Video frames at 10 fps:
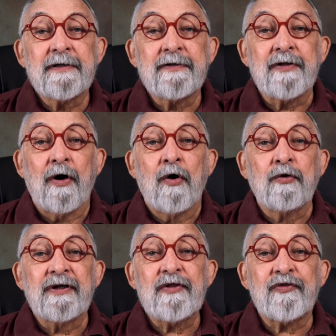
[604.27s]
The
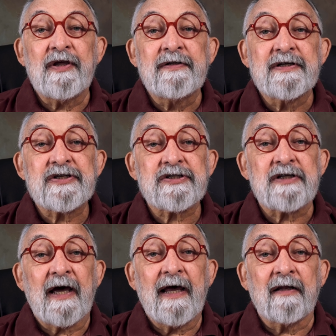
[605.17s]
only thing this
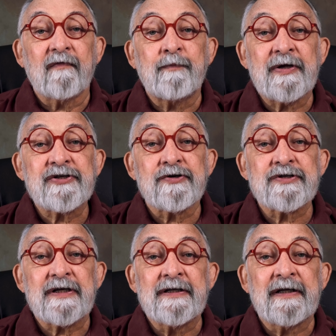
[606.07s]
style of pictures
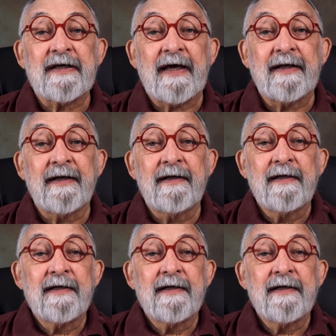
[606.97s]
indicated